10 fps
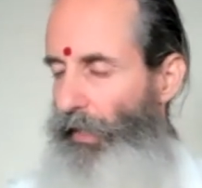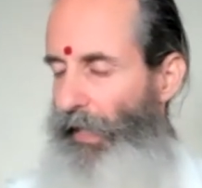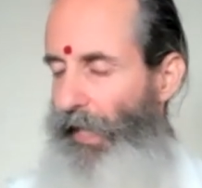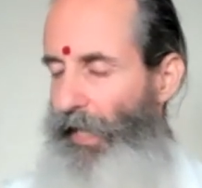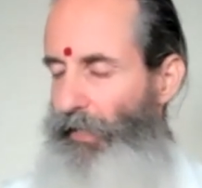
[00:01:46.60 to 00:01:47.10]

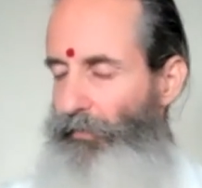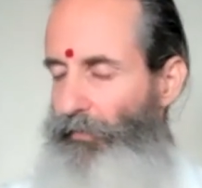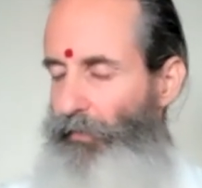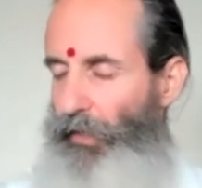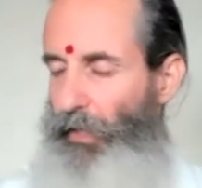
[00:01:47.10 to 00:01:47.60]
And
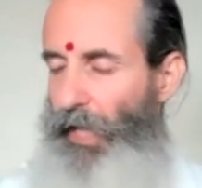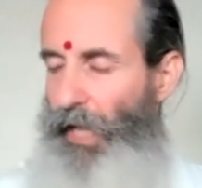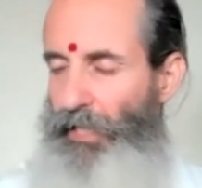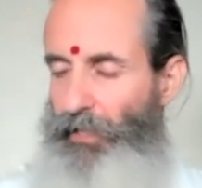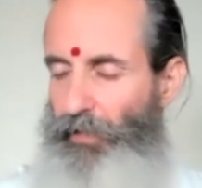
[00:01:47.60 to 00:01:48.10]

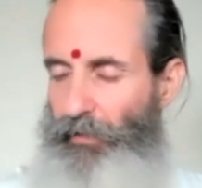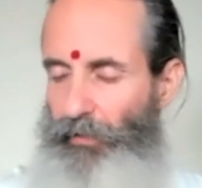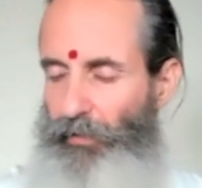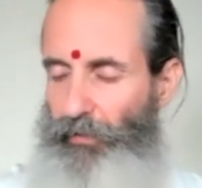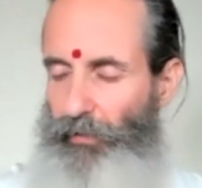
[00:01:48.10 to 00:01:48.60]
like
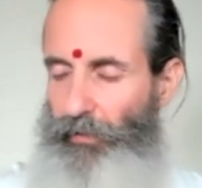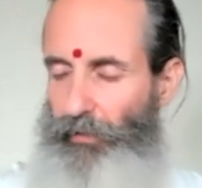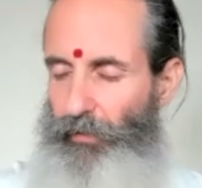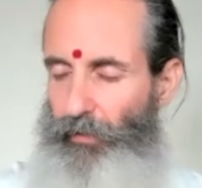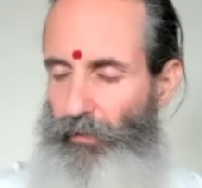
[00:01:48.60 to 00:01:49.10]

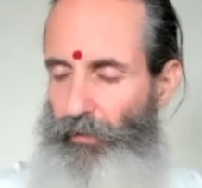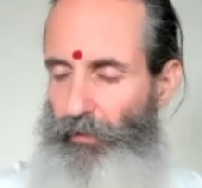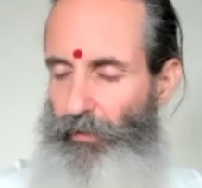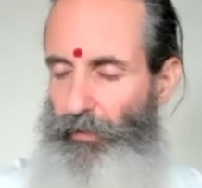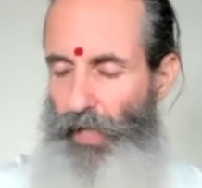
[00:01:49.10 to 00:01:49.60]

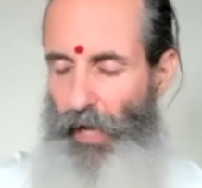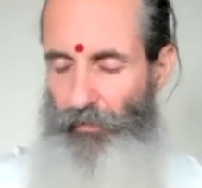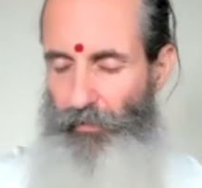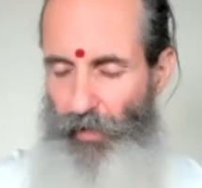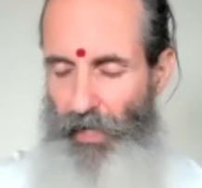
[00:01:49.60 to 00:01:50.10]
the
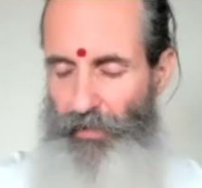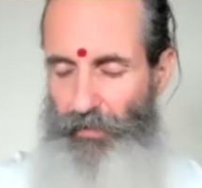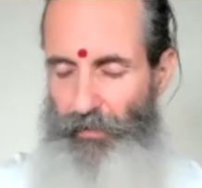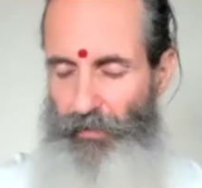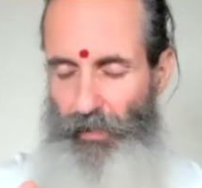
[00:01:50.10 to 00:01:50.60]

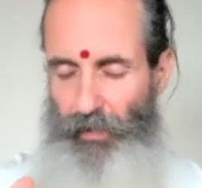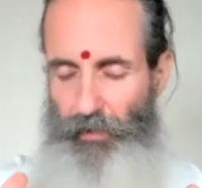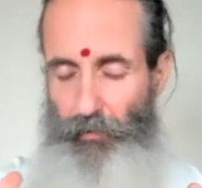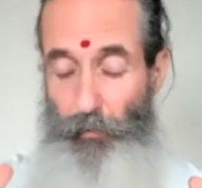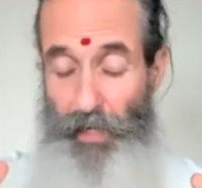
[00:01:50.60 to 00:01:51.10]
yantras, a
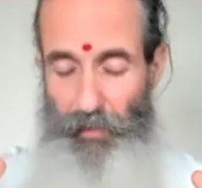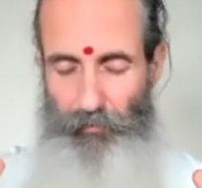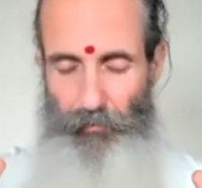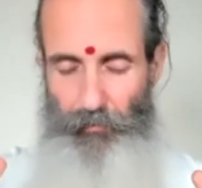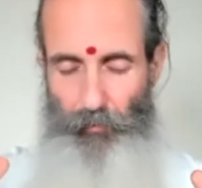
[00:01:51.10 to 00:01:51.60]

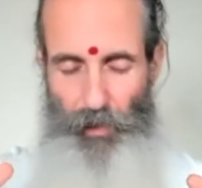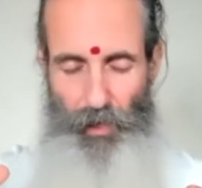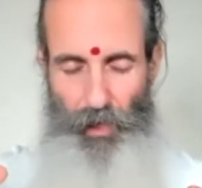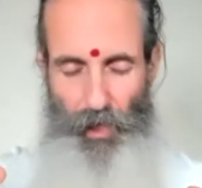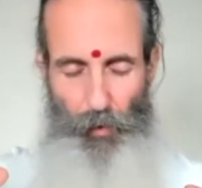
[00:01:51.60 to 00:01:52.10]
grid, we
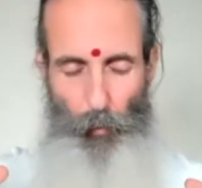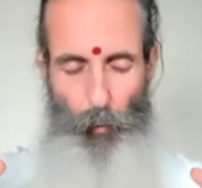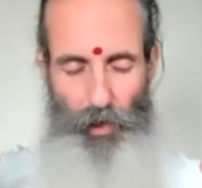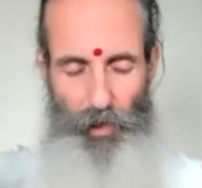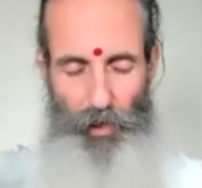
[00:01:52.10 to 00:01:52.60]
can
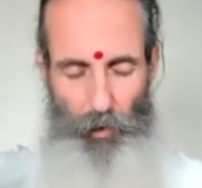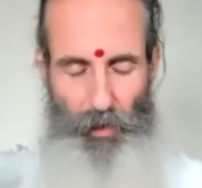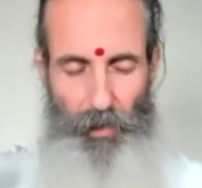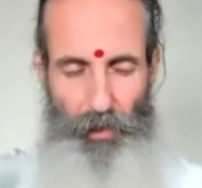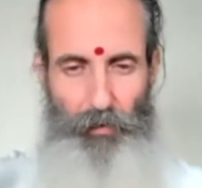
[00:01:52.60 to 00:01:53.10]
work
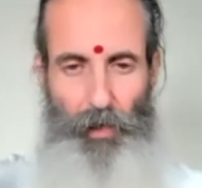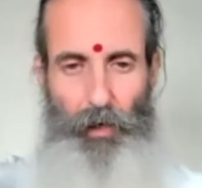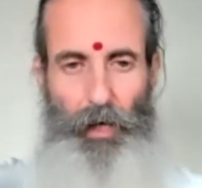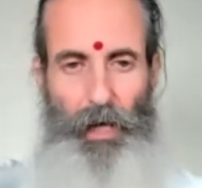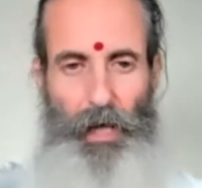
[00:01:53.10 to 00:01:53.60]
with it
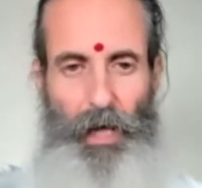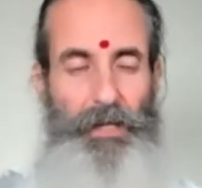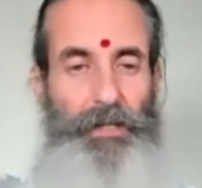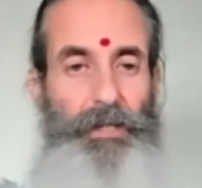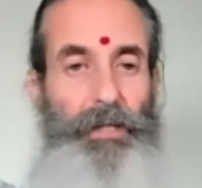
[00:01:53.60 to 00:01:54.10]

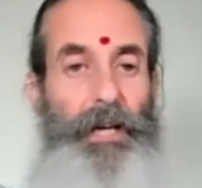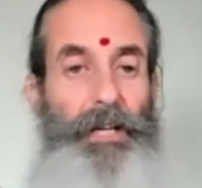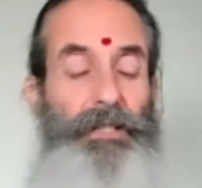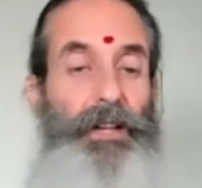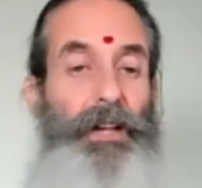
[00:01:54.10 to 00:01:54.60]
as
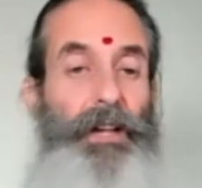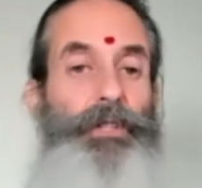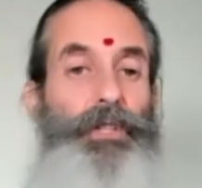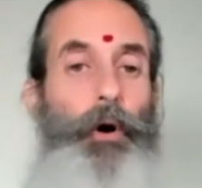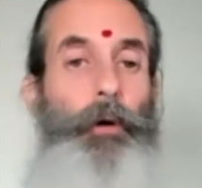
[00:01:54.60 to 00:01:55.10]
a sacred
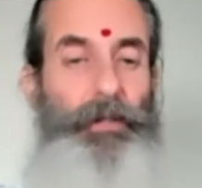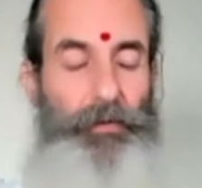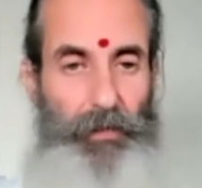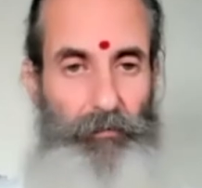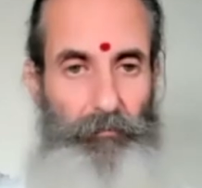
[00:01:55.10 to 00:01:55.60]
geometry.